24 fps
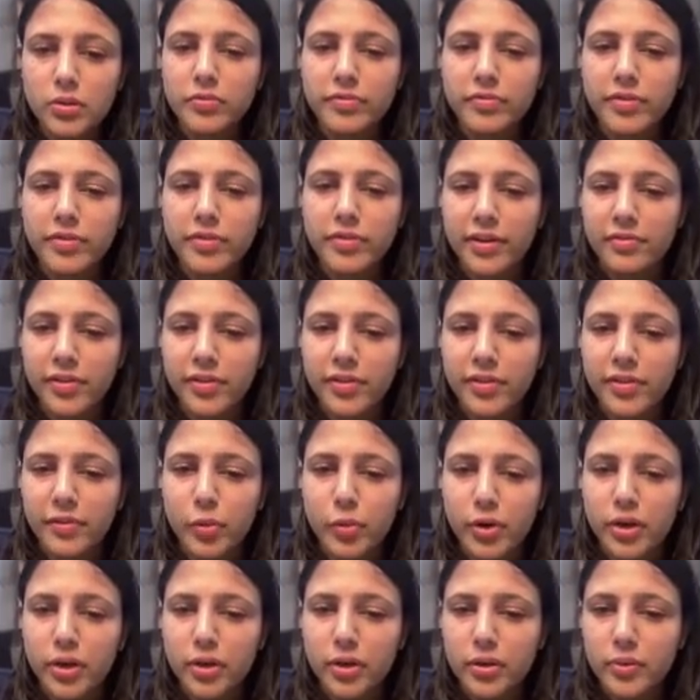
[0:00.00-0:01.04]
5, 5
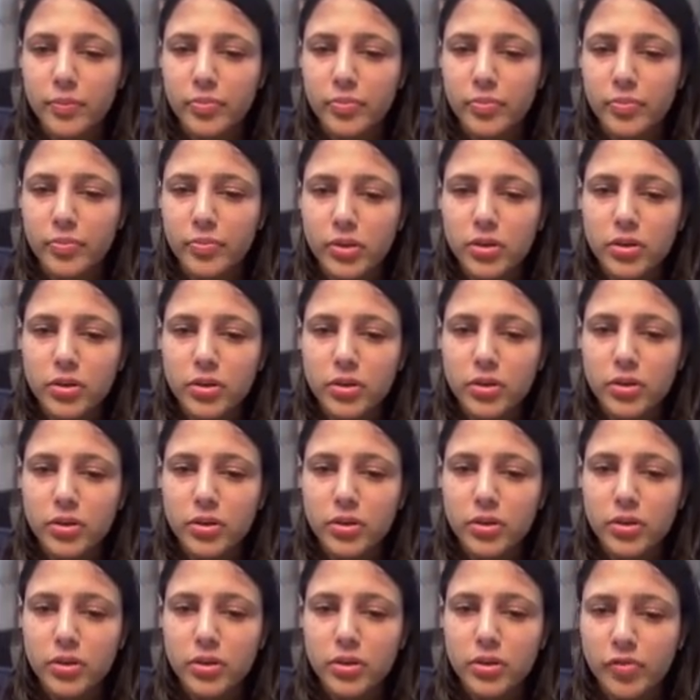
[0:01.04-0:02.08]
point.
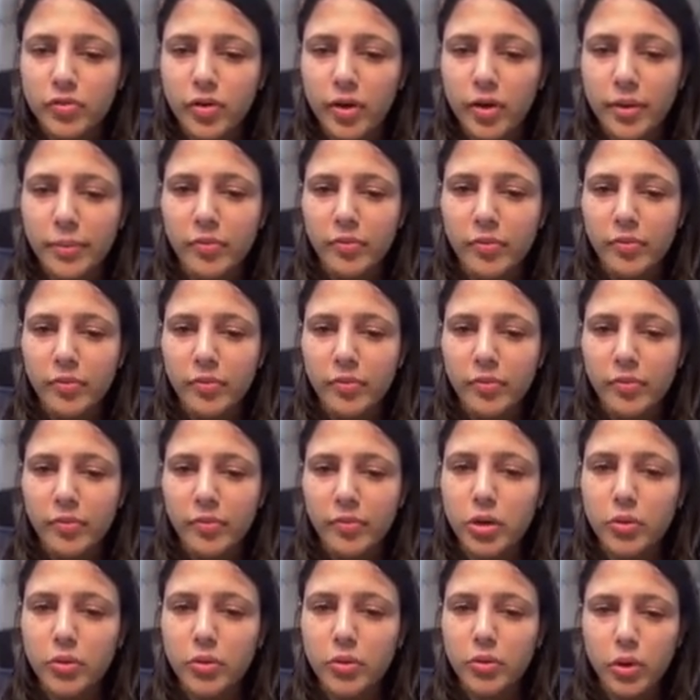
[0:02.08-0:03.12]
So for 5
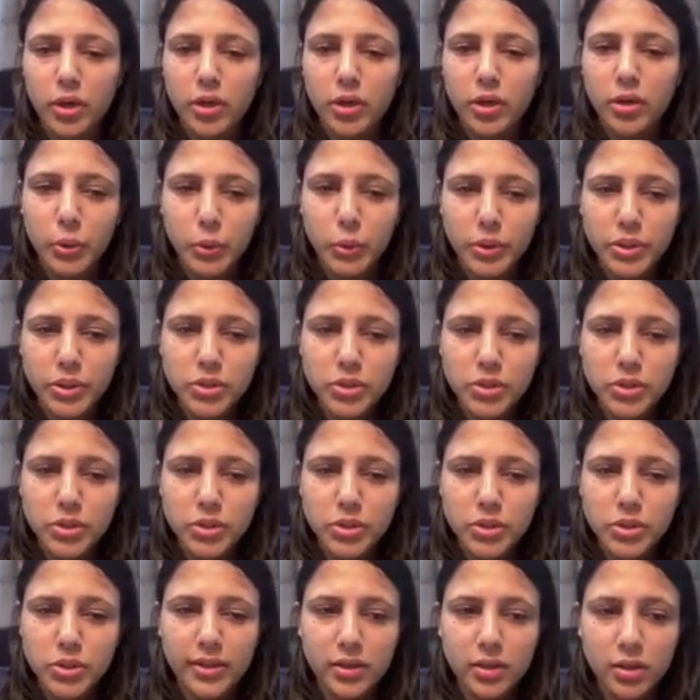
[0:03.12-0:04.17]
point, what you'll do is you'll
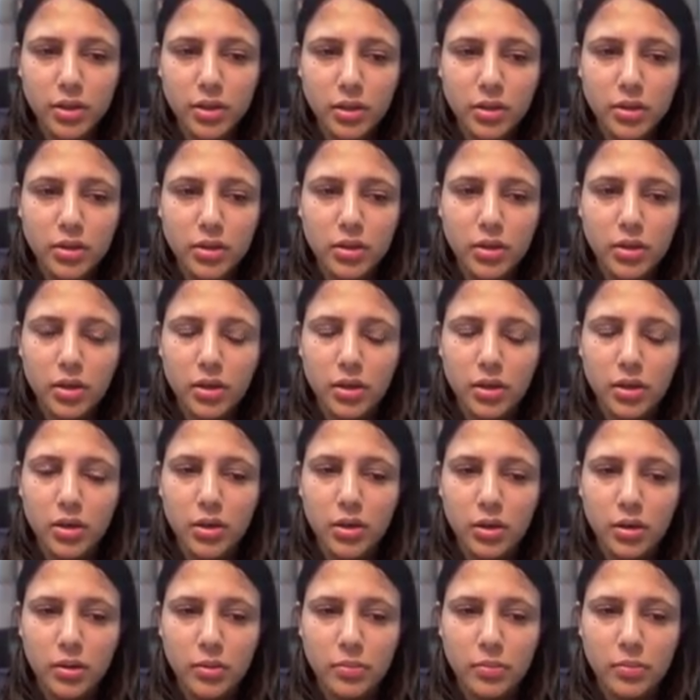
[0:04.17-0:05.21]
take the
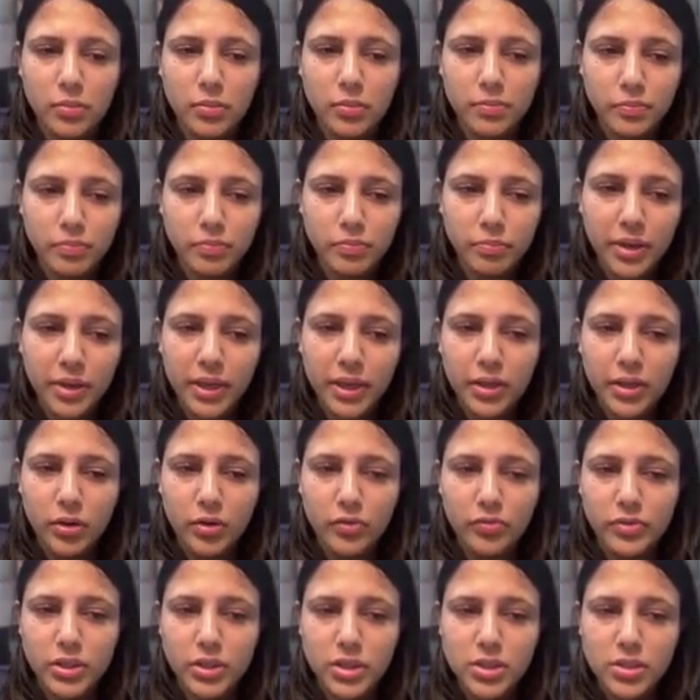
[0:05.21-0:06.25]
mean
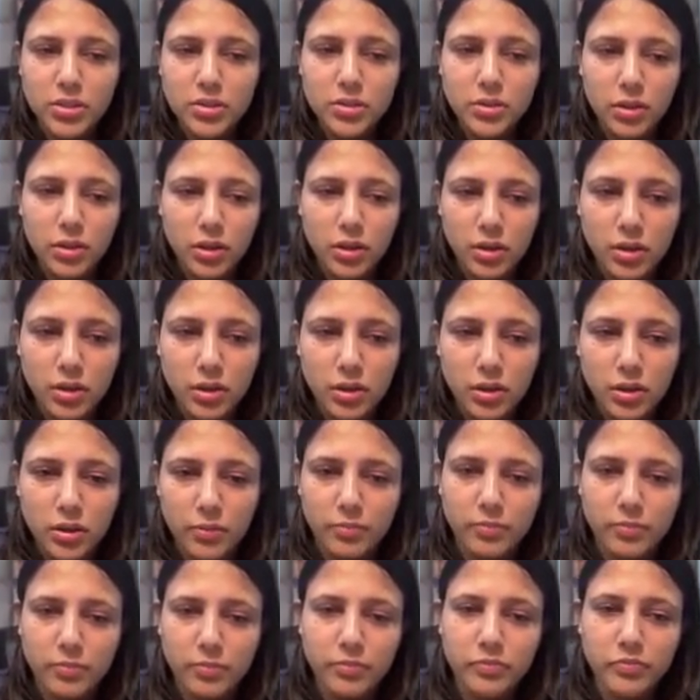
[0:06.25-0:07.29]
of this,
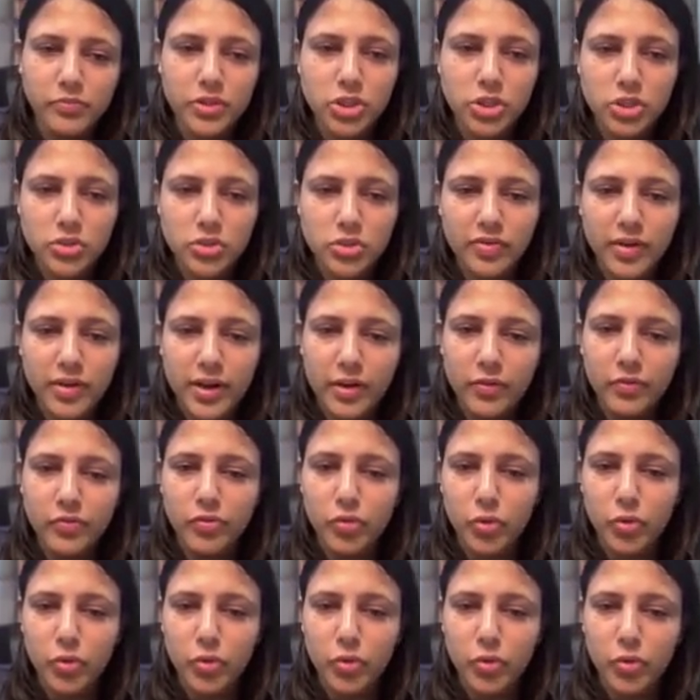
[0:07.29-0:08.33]
which is
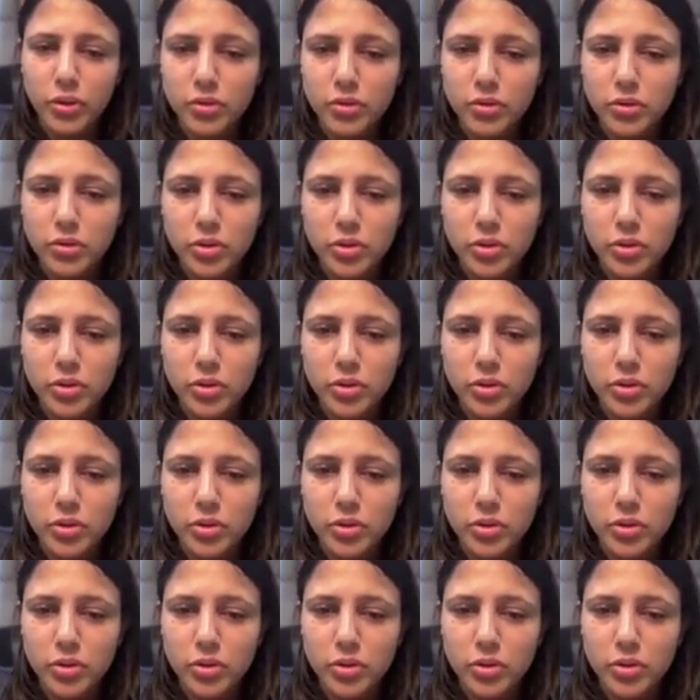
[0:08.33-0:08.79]
4. You'll